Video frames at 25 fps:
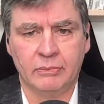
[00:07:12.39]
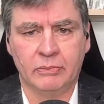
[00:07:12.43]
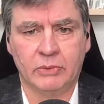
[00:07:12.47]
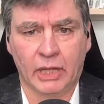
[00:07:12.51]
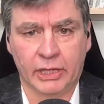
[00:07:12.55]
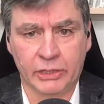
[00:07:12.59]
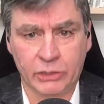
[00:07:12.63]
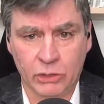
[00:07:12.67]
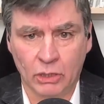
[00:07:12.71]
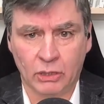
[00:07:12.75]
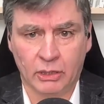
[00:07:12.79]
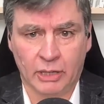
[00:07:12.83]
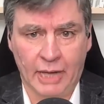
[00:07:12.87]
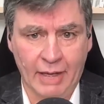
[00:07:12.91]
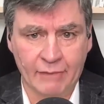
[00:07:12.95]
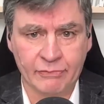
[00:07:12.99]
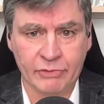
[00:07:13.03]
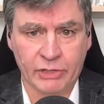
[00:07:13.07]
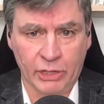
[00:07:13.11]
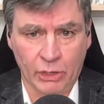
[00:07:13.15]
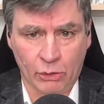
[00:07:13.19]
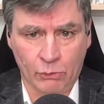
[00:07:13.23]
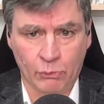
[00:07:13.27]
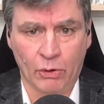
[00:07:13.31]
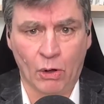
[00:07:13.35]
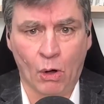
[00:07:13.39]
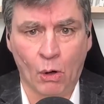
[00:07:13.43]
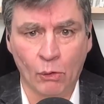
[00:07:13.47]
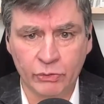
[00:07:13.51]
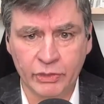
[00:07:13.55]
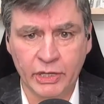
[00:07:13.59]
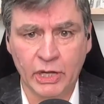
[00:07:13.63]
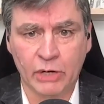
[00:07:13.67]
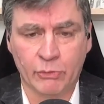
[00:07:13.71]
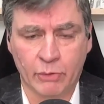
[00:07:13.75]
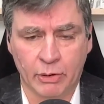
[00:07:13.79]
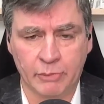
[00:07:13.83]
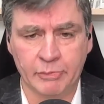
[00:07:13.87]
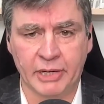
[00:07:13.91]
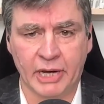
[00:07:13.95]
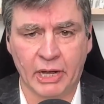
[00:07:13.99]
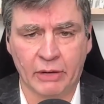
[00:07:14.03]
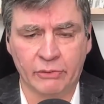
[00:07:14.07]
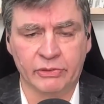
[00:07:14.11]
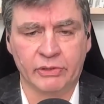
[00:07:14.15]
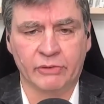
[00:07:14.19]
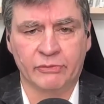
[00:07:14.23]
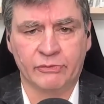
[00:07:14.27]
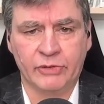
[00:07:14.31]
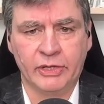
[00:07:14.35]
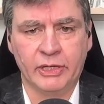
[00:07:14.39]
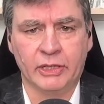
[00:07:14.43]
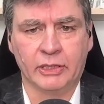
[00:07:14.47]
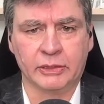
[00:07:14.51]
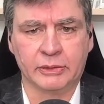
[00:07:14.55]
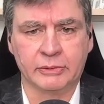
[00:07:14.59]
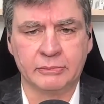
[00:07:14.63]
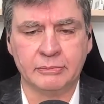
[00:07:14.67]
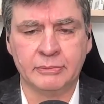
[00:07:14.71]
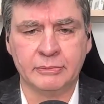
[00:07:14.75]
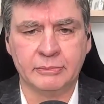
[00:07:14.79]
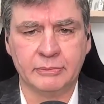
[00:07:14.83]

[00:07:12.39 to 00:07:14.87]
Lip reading: Like you'll have own the equipment out in the field.